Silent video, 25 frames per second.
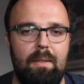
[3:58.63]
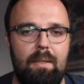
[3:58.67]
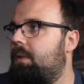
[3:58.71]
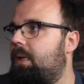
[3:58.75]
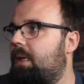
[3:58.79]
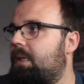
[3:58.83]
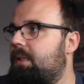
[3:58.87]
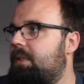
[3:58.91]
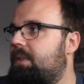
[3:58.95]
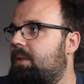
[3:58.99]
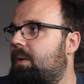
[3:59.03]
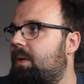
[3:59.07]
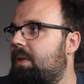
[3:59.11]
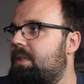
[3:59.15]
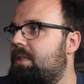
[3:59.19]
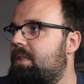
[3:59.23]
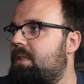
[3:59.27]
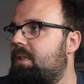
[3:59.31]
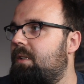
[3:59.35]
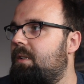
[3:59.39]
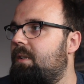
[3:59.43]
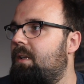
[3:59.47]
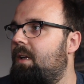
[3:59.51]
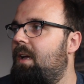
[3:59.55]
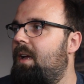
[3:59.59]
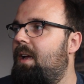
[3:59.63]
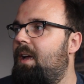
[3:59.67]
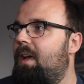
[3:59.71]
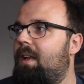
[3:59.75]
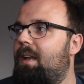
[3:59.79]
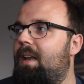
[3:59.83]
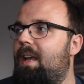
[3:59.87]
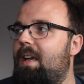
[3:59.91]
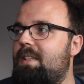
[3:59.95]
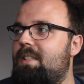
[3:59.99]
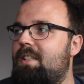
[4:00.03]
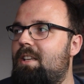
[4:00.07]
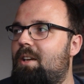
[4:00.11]
Next question,
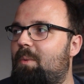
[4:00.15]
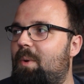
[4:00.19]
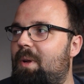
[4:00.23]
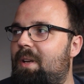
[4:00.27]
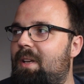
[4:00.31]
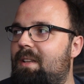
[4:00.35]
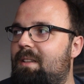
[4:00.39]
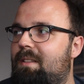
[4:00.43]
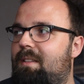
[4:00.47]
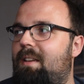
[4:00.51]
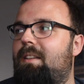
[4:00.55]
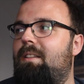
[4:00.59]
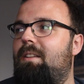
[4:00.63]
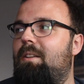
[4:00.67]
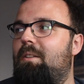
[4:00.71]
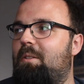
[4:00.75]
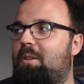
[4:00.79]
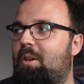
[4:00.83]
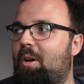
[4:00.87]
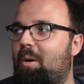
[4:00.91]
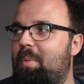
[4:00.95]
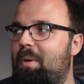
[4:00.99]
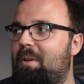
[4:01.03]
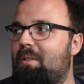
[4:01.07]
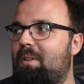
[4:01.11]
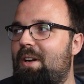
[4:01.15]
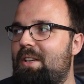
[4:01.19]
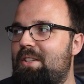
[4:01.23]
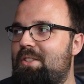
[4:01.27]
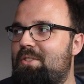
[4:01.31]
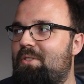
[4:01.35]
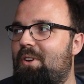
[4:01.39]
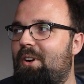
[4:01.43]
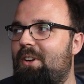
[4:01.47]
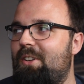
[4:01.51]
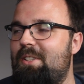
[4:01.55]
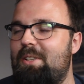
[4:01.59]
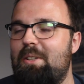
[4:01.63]
let us know when Nintendo copyright
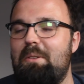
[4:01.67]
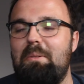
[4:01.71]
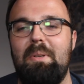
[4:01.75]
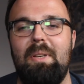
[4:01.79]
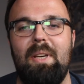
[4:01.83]
strikes you.